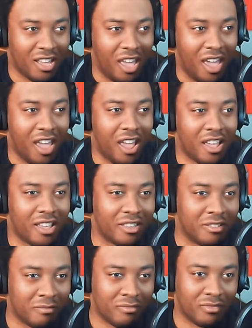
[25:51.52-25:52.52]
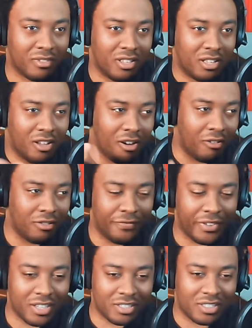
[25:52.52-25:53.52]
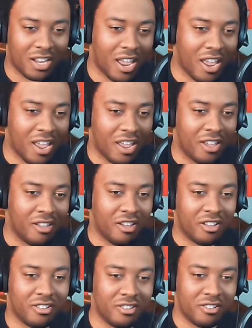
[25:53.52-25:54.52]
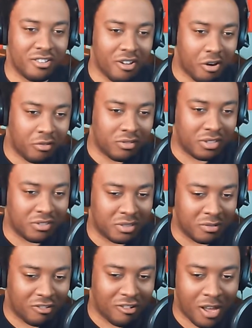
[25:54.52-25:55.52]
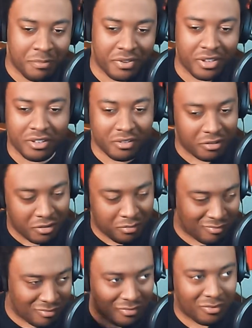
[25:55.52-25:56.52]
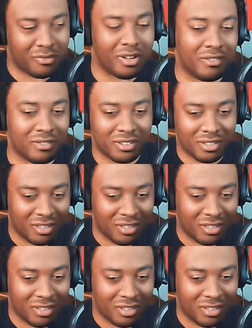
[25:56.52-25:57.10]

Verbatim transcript: hey, the seasons go fish, hey, from spring, go do some cropping fall, or whatever.